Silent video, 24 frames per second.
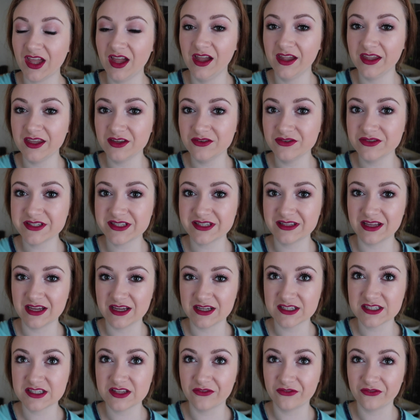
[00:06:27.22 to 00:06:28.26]
I used
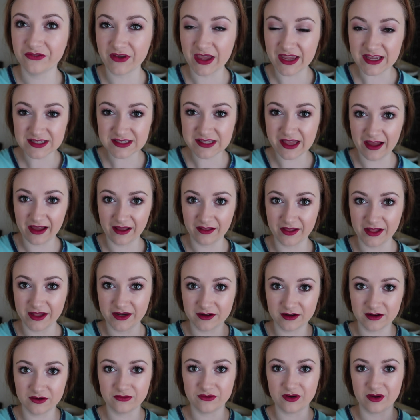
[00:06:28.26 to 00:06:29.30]
this face
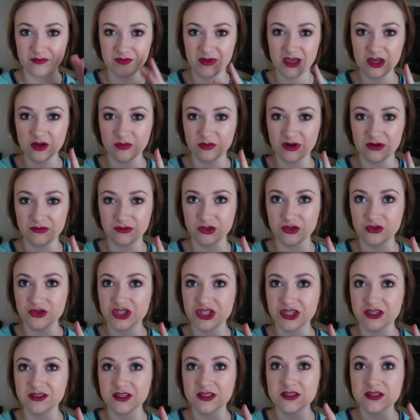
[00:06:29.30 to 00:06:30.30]
highlighter from Makeup Revolution.